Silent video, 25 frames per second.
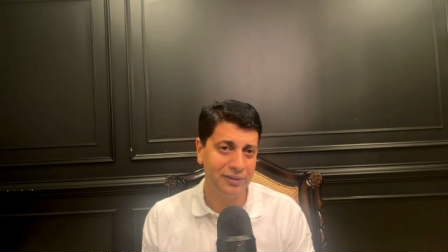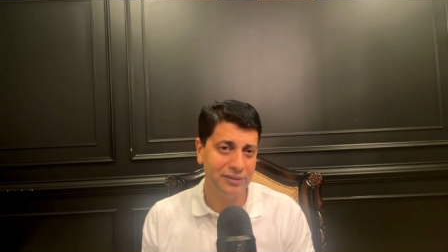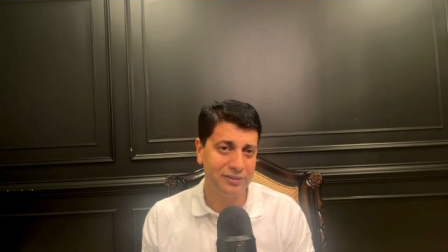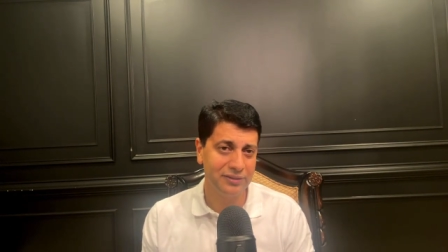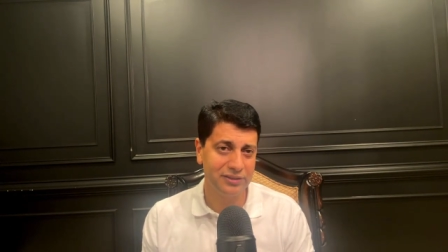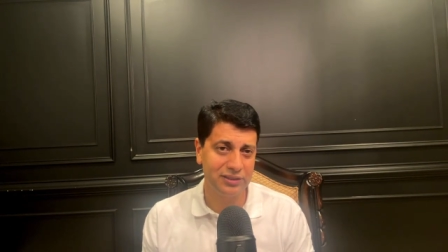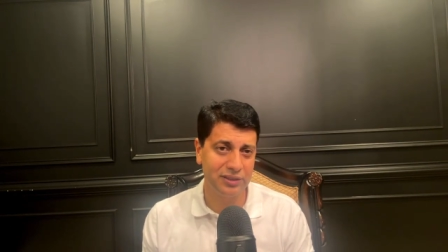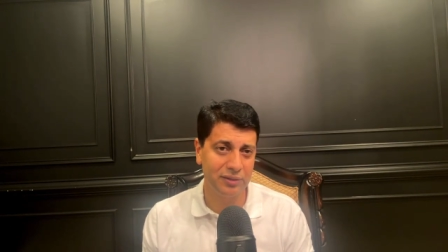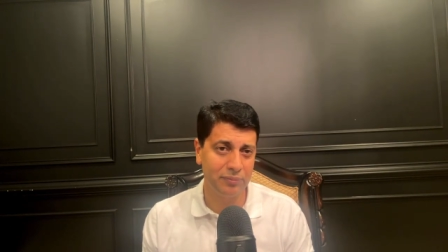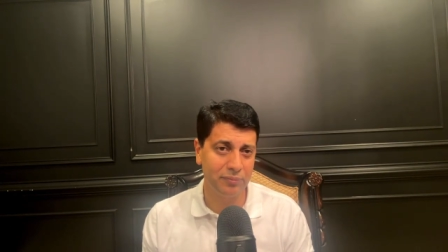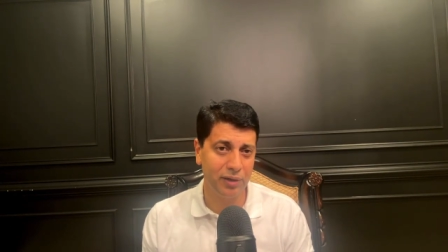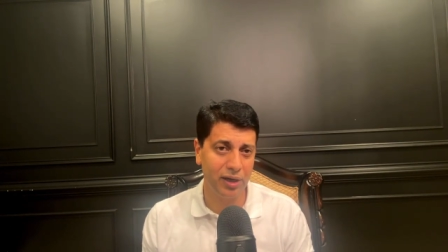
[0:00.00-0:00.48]

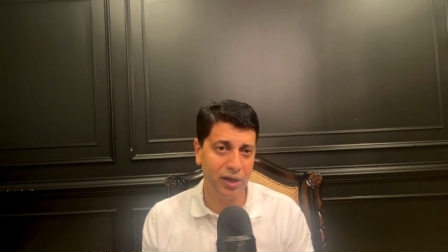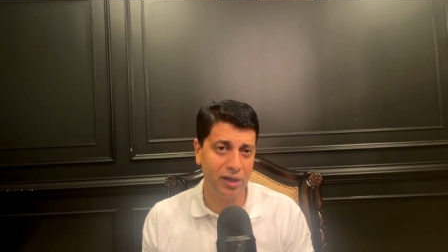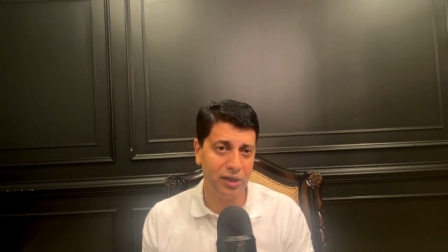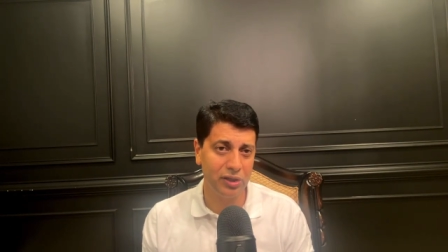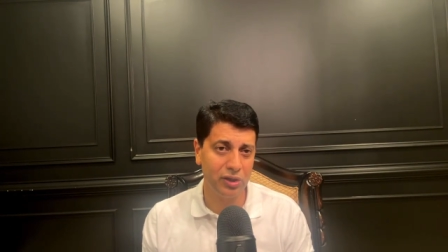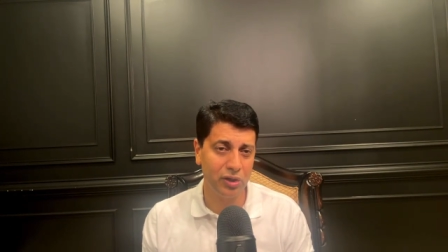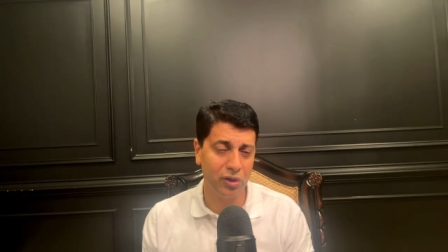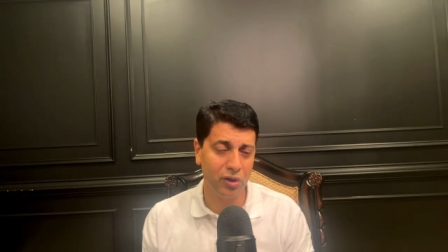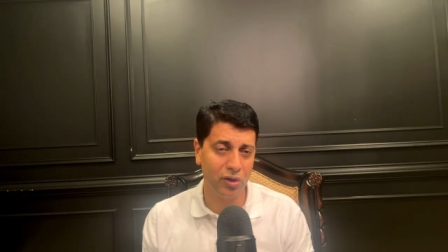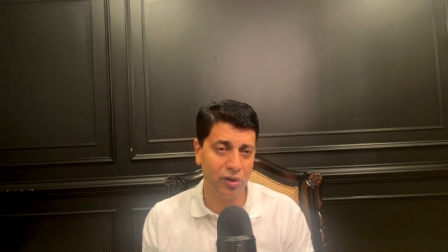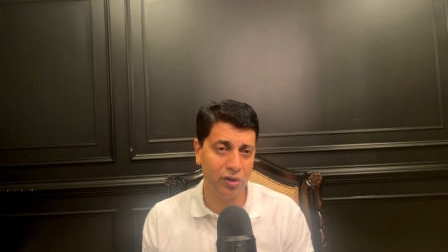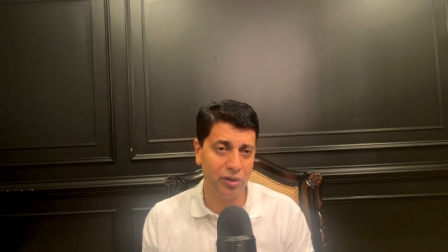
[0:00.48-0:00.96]

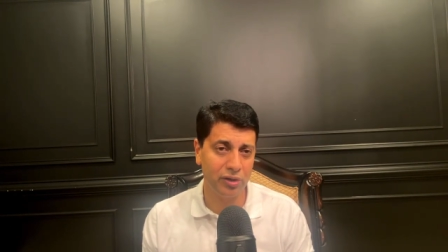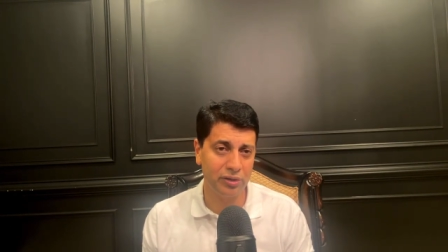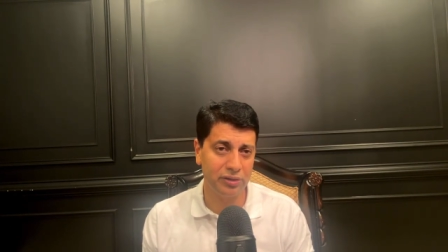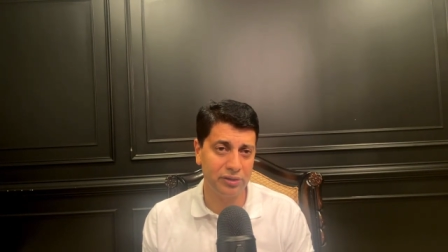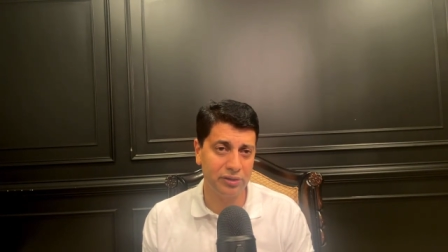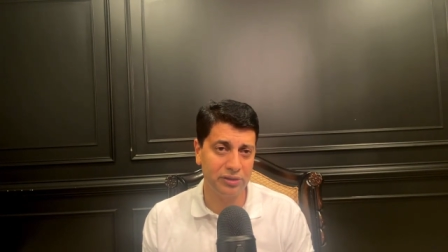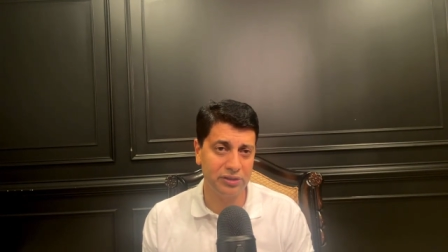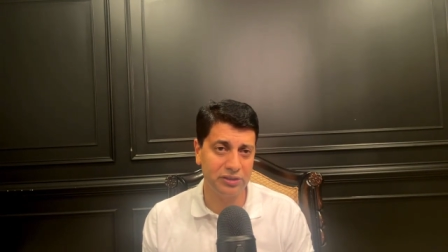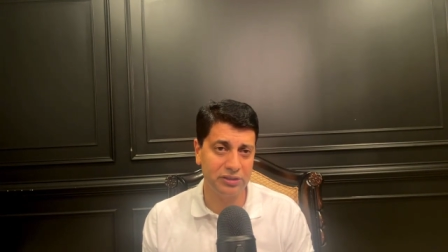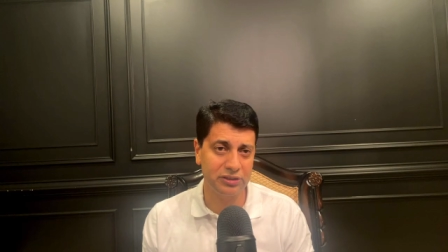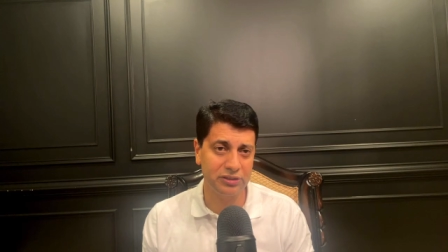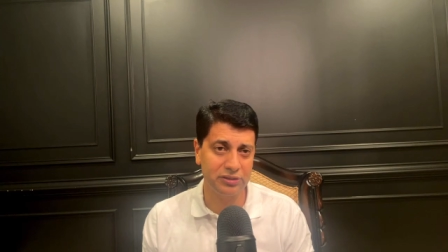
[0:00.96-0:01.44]
Similarly,
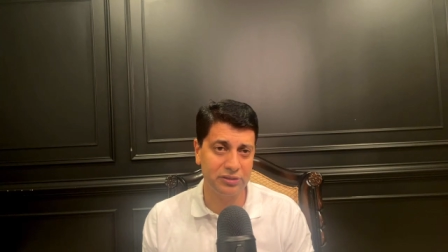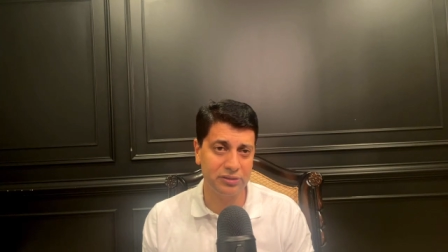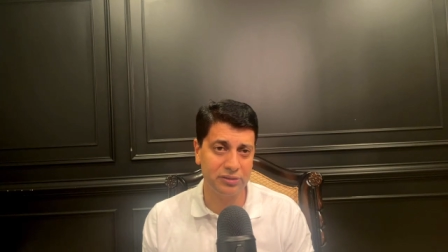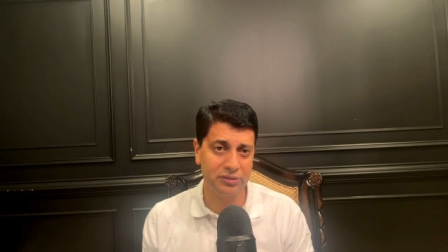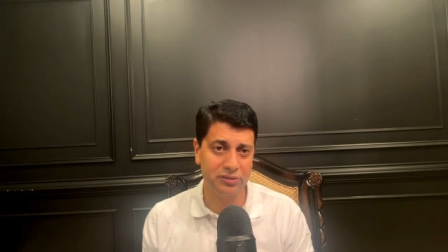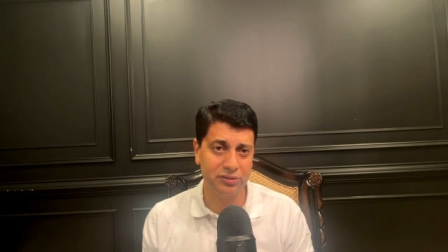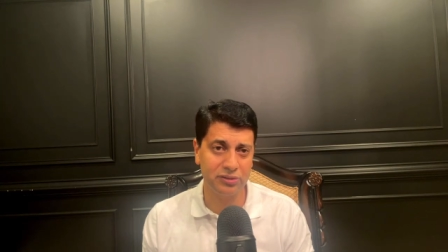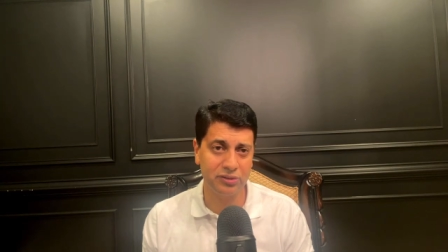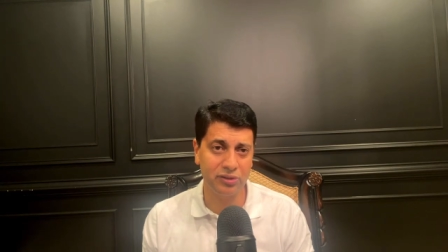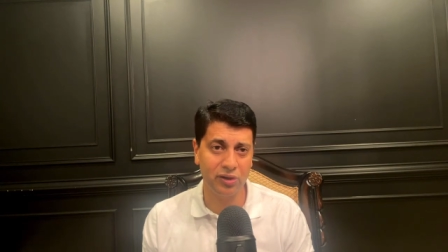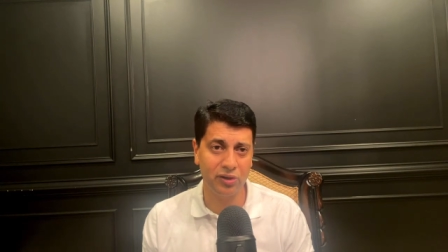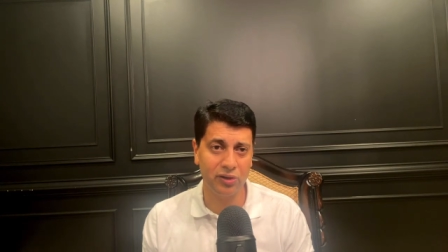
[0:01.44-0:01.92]
your,
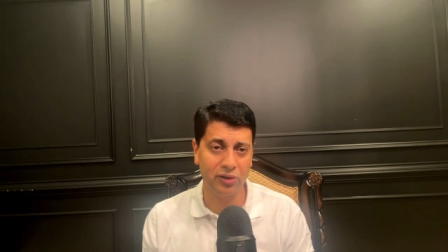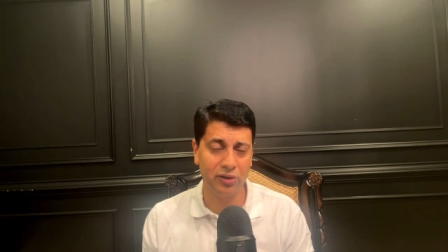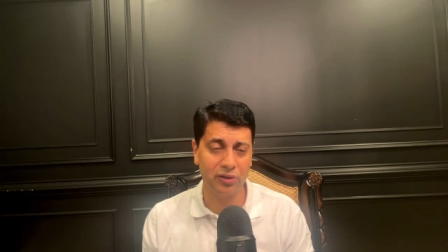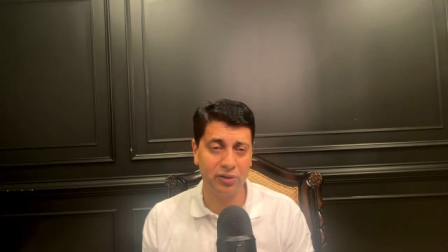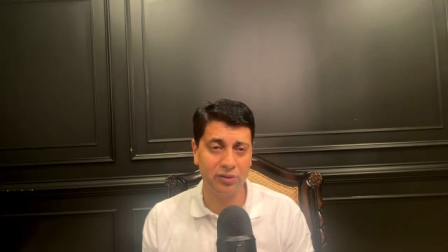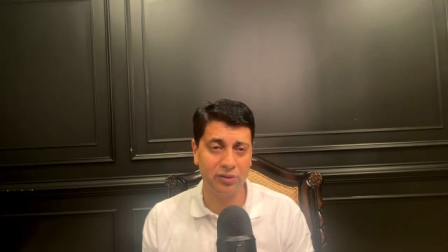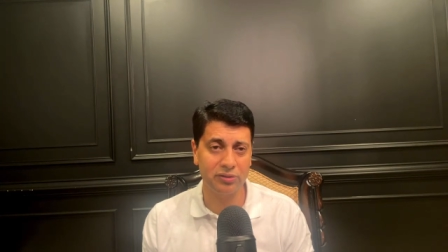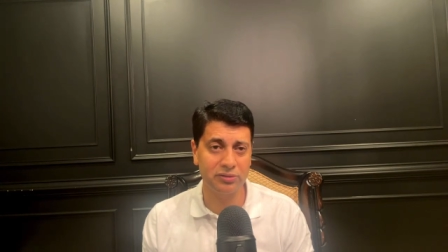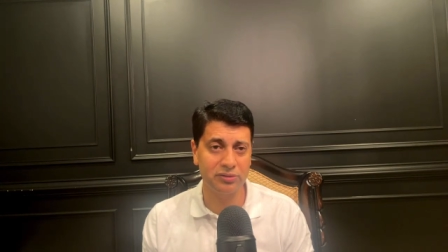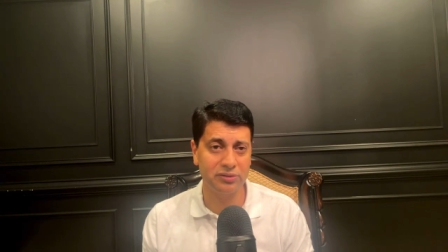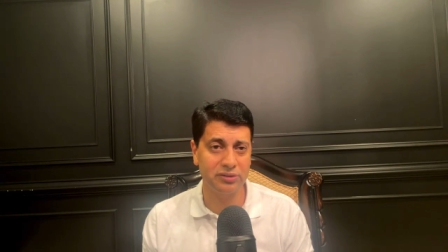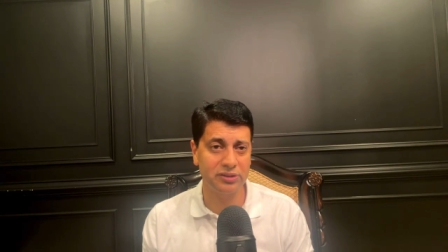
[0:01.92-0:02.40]
your